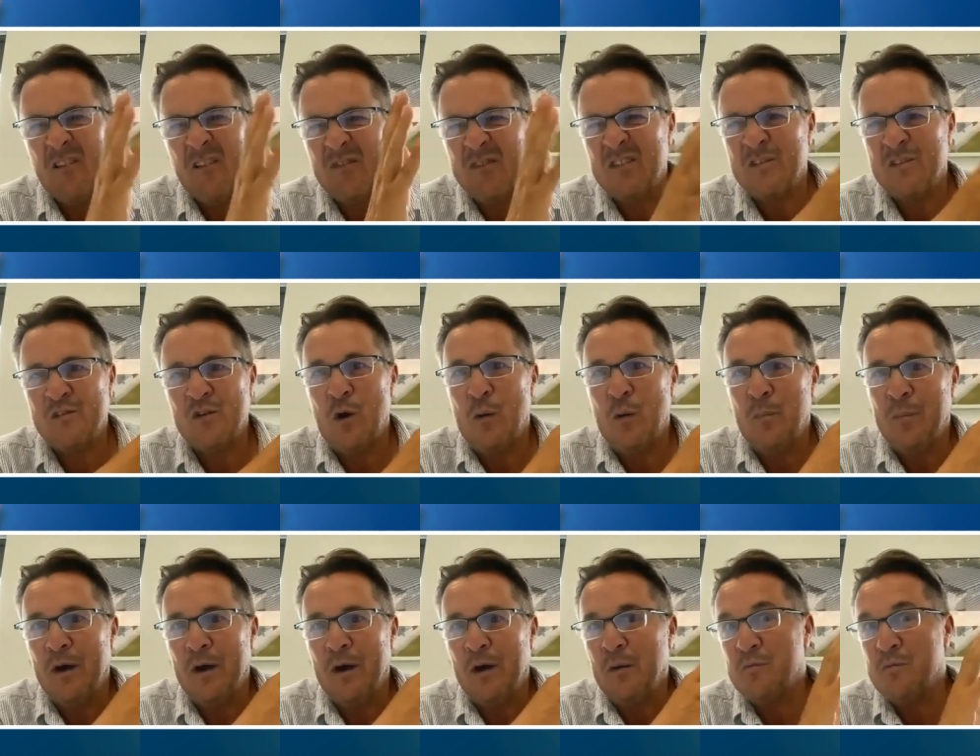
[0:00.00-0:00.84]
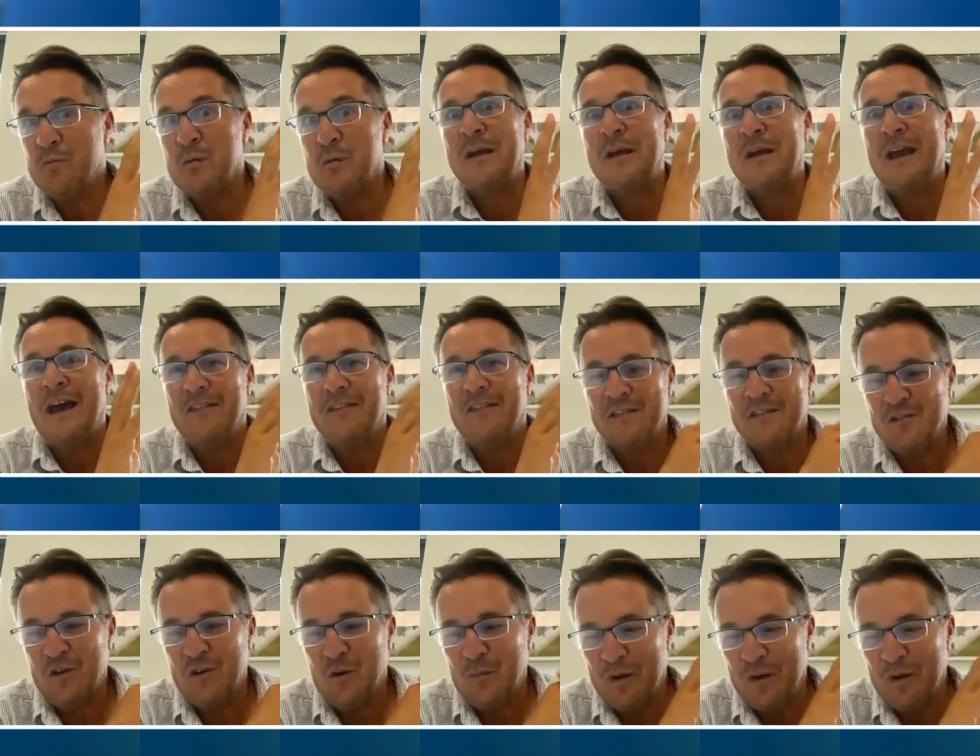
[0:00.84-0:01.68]
after the topo, probably at the
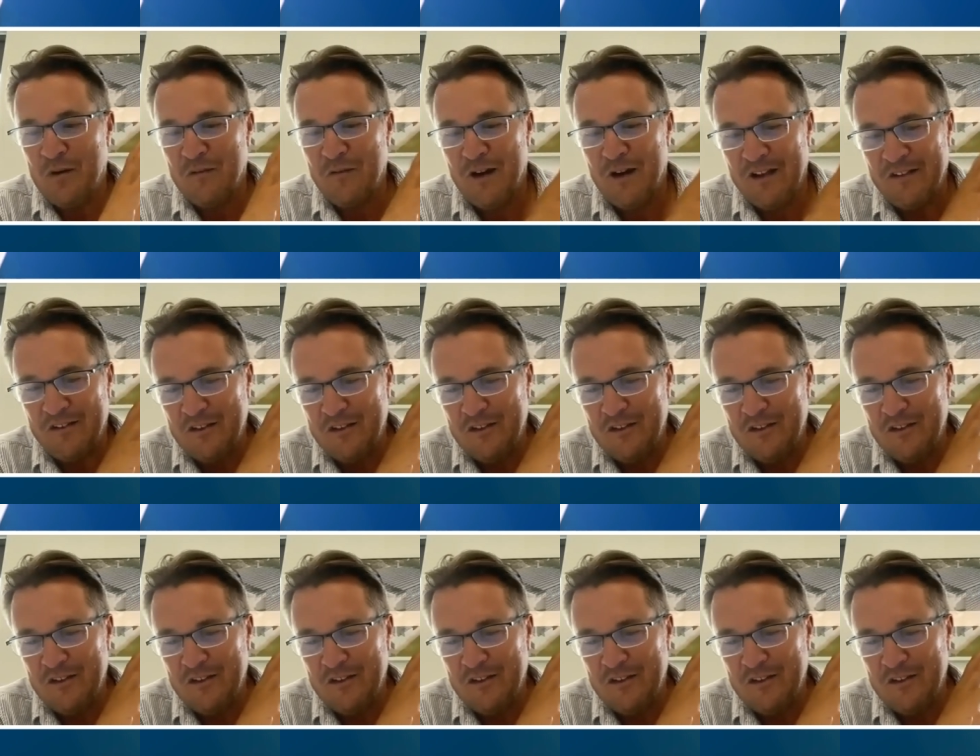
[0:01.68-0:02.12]
topo, right?